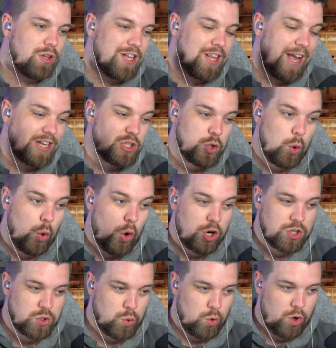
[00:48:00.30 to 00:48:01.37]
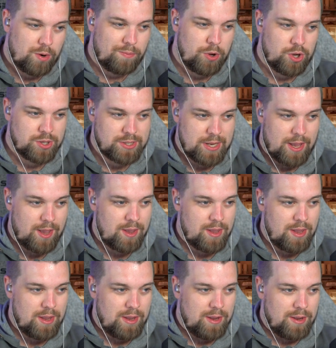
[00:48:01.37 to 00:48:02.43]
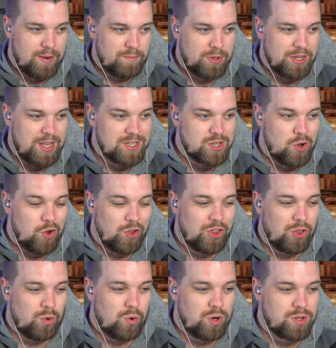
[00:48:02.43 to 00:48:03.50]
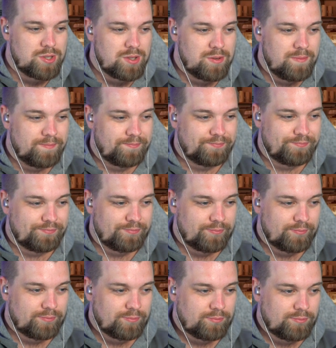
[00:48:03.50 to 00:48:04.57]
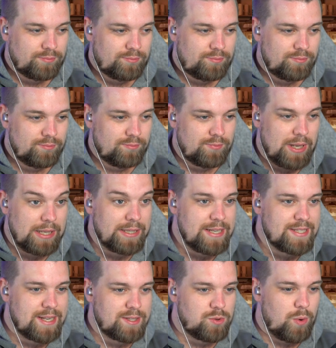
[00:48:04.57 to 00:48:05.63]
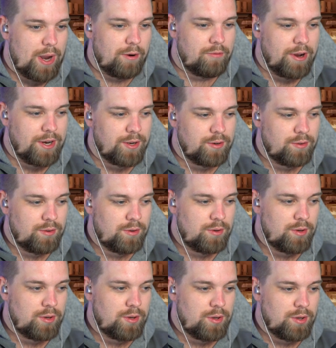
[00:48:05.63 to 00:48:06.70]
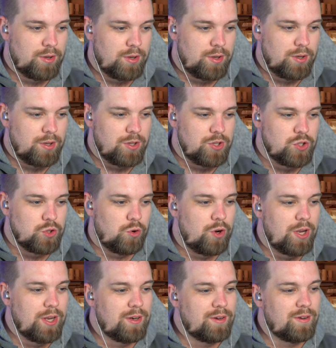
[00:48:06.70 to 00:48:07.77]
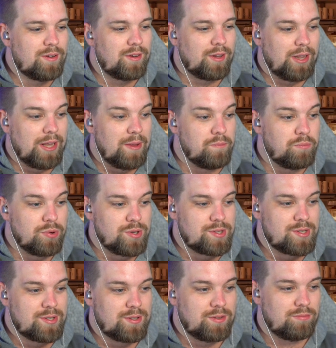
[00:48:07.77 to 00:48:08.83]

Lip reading: like talk per se, but these are her thoughts. At least that's the way I read it. Join Olympus.